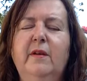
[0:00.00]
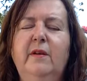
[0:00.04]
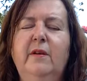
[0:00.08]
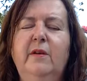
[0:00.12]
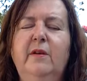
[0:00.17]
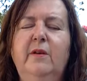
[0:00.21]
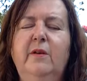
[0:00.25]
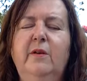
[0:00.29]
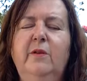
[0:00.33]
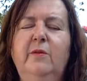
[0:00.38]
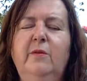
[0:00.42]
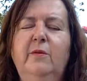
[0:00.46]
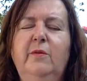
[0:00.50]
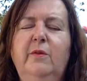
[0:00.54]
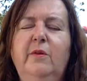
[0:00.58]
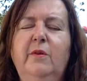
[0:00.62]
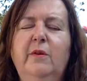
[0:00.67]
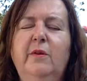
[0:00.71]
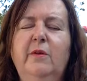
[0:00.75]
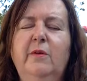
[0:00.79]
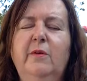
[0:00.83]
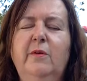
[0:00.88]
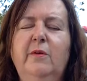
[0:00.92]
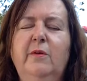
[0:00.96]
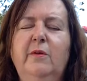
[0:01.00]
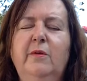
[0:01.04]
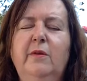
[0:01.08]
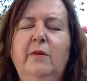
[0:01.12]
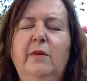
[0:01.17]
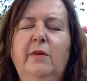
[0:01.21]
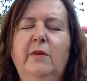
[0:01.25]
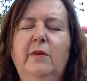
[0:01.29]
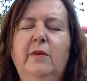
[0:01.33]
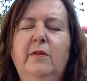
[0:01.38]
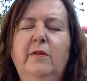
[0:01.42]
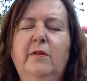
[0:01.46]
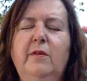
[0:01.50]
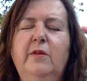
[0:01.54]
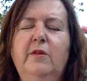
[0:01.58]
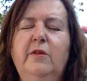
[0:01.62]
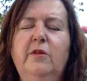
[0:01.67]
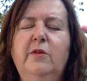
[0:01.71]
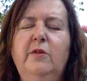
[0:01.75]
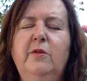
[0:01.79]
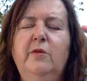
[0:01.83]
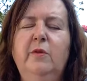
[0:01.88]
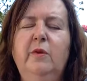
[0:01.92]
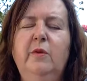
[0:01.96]
You know that
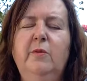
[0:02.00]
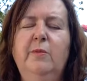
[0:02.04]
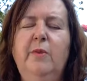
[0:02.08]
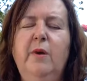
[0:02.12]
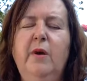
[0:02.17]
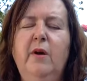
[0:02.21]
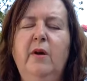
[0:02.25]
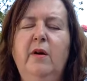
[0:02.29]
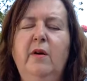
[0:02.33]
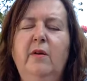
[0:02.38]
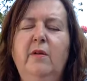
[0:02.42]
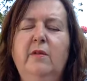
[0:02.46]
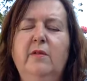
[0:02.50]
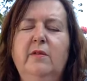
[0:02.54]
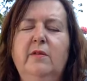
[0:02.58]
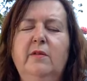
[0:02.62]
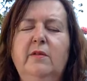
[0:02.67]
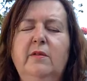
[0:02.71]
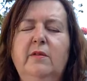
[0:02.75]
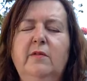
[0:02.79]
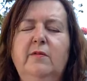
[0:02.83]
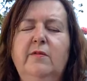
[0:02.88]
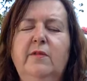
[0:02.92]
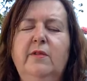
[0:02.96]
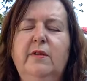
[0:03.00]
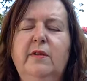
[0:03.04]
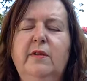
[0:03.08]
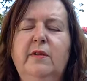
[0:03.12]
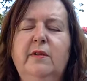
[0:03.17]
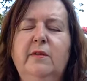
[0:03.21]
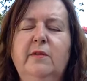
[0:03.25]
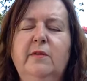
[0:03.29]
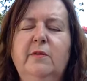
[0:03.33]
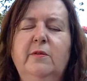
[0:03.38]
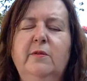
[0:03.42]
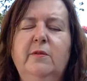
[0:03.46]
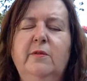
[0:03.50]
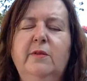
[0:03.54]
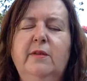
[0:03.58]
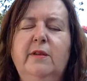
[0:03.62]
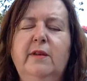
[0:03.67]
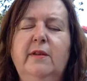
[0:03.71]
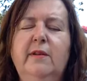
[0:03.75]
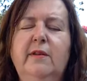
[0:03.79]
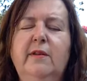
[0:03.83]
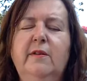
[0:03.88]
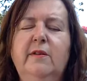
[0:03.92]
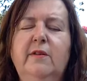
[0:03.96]
you are part of this source
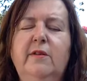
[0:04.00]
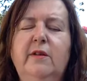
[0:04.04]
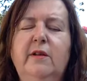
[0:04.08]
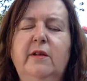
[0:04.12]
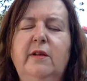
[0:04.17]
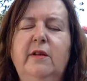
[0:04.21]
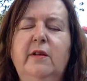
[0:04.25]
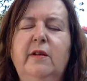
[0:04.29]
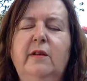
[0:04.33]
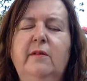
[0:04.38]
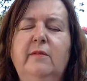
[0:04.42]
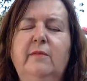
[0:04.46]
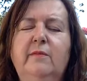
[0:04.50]
energy.